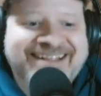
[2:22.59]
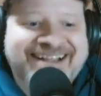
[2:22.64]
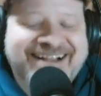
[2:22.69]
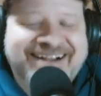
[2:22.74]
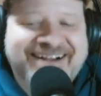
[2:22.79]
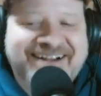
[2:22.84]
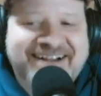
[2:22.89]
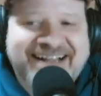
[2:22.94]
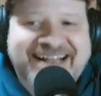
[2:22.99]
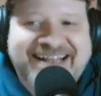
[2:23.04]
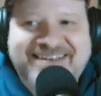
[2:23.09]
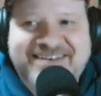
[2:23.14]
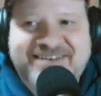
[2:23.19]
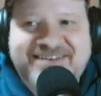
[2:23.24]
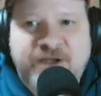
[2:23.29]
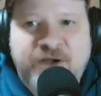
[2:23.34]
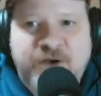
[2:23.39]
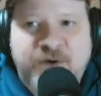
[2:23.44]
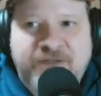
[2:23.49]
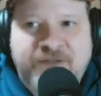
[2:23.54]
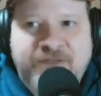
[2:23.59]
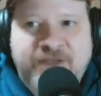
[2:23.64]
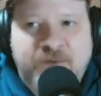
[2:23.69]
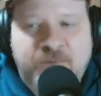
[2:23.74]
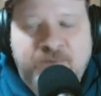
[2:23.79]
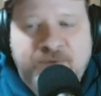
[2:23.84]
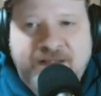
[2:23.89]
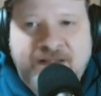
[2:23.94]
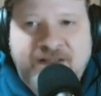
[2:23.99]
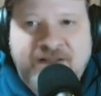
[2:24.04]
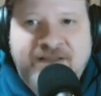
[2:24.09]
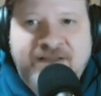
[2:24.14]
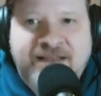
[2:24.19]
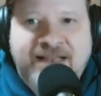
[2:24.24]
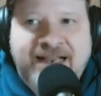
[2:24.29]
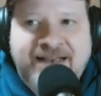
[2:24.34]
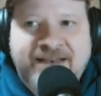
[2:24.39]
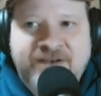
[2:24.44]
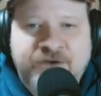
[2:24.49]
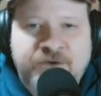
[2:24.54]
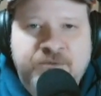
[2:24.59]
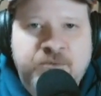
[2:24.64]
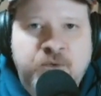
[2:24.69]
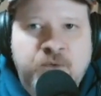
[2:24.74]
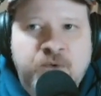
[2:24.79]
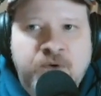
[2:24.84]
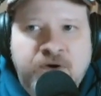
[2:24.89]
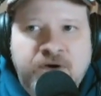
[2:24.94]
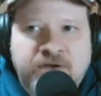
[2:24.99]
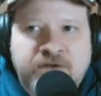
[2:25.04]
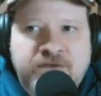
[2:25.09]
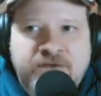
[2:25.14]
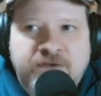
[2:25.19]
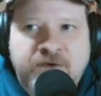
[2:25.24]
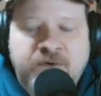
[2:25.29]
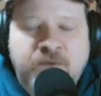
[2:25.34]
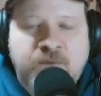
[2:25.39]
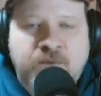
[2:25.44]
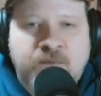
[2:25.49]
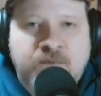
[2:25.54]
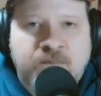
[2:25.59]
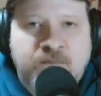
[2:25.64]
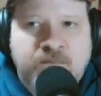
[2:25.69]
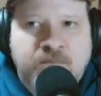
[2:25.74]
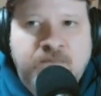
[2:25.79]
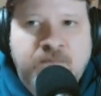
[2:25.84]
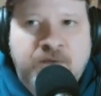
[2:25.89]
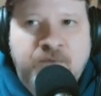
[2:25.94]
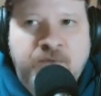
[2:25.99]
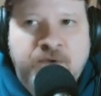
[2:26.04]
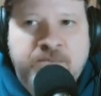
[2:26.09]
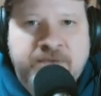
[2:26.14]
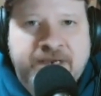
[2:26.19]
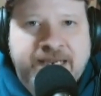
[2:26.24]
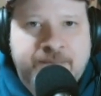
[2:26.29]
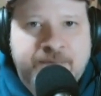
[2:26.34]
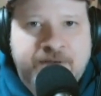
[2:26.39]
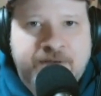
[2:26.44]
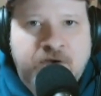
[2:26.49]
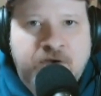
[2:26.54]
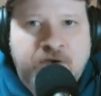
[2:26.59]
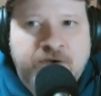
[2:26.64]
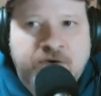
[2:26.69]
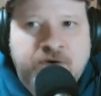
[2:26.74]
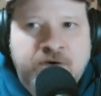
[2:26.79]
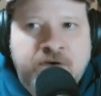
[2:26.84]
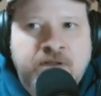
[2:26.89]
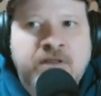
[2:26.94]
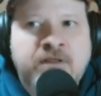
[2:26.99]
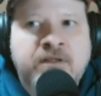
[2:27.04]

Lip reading: And so I thought, well, I can do more. So I went and became a lawyer.